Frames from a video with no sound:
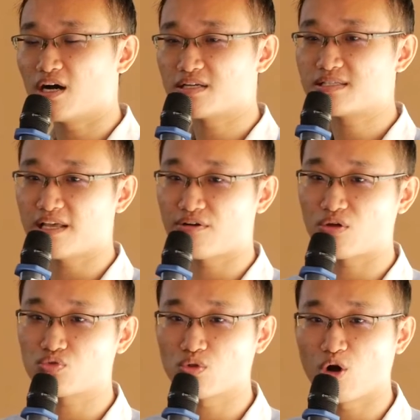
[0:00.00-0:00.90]
stay
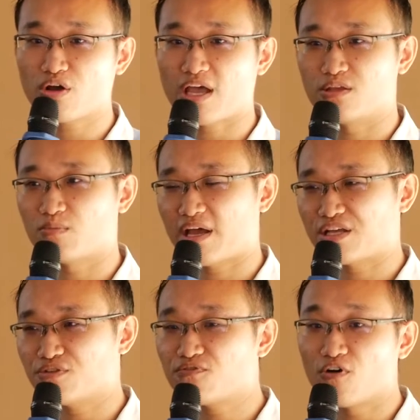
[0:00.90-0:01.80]
around too long, and you might
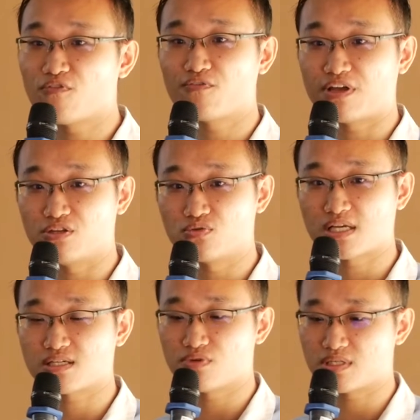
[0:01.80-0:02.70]
actually fall for fake news
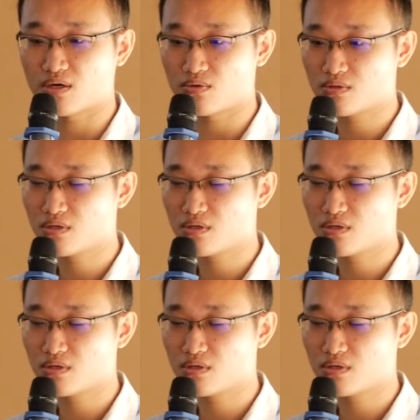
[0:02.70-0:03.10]
as a result.